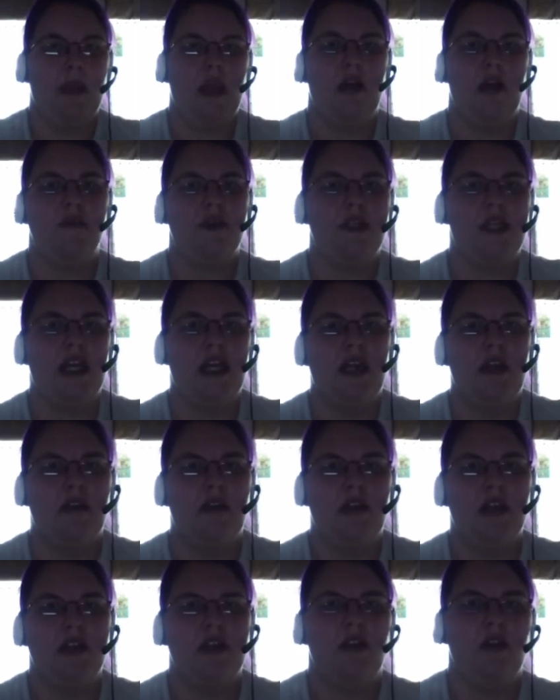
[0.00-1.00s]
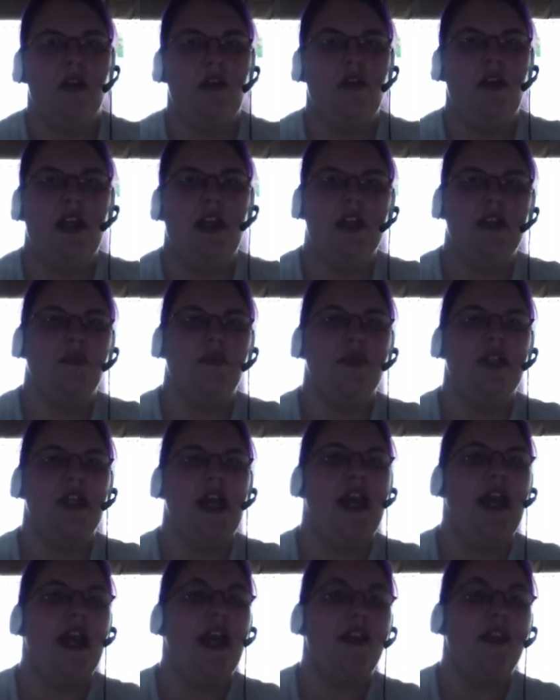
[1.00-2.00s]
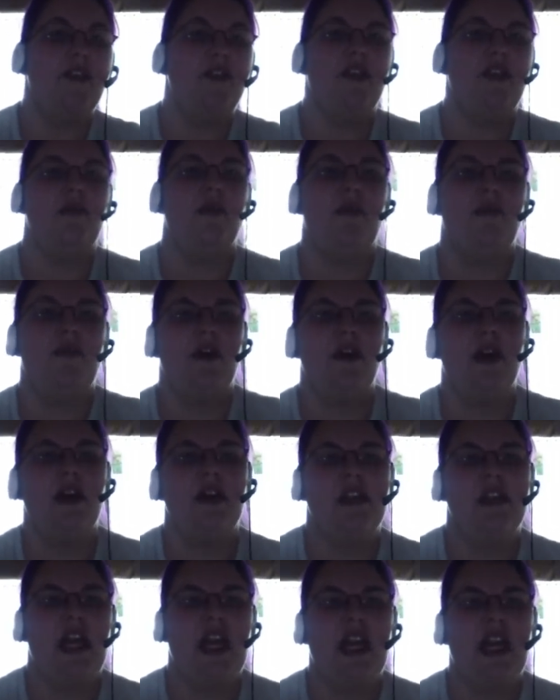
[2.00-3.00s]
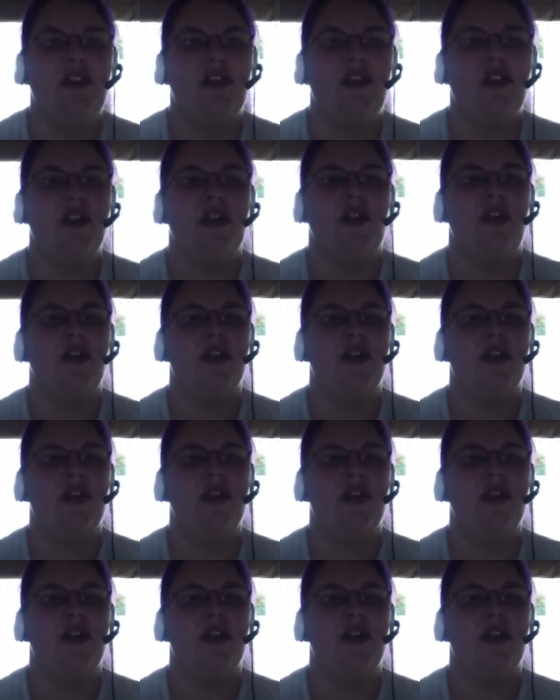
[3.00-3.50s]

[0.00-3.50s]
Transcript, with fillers: of Second Thessalonians was actually referring to ancient